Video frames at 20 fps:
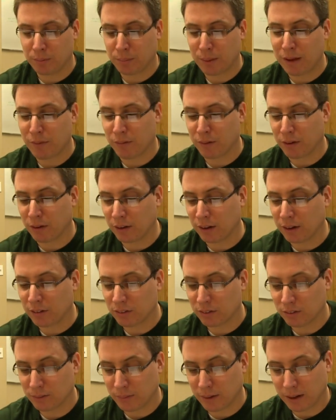pay for your
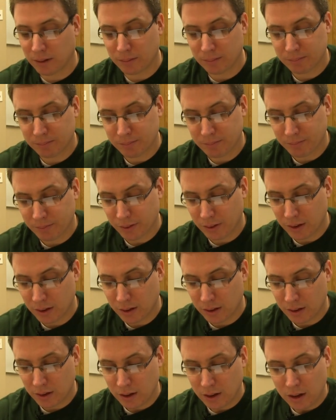lunch as well.
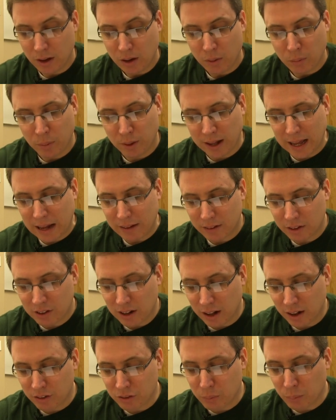Would I have to
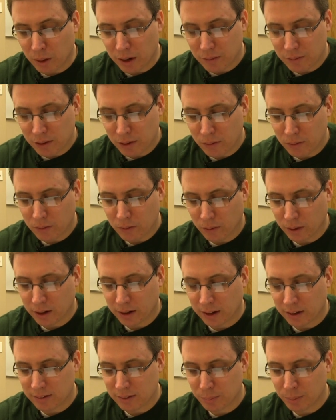challenge one of you, or
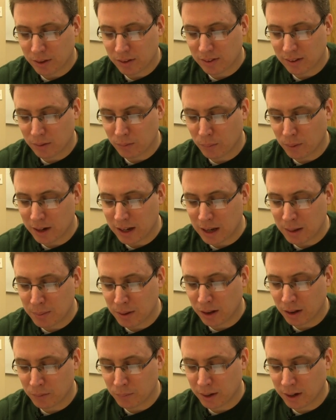could I simply send one
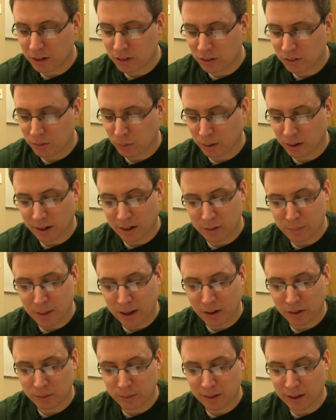email and we can just organize
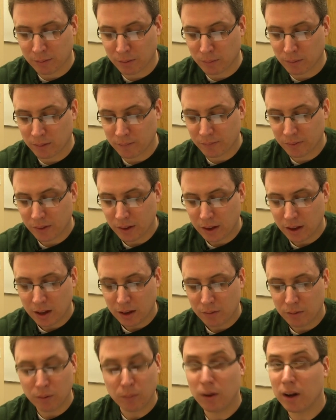battles with everyone?
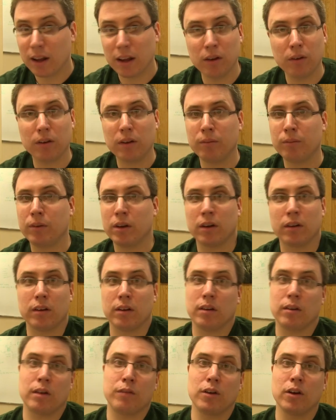If you want,
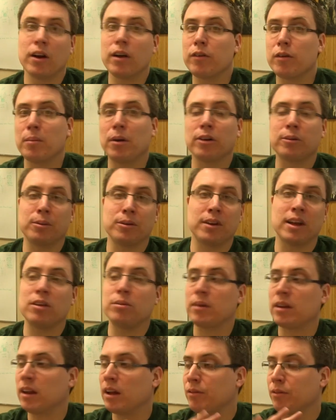if you're here for multiple
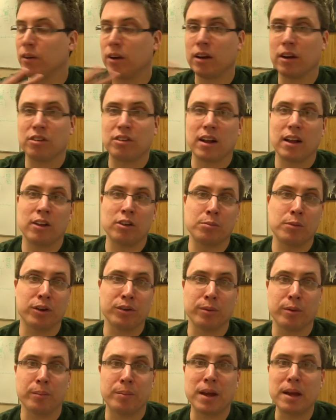days, we'd love for you to challenge
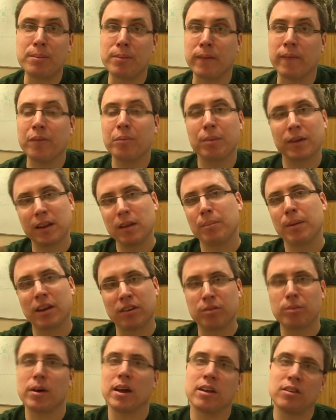multiple people, but the
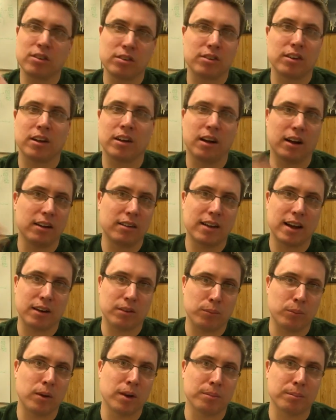best way is just to
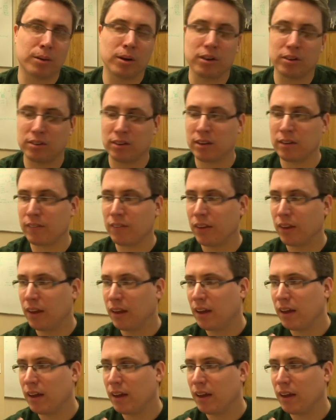contact one person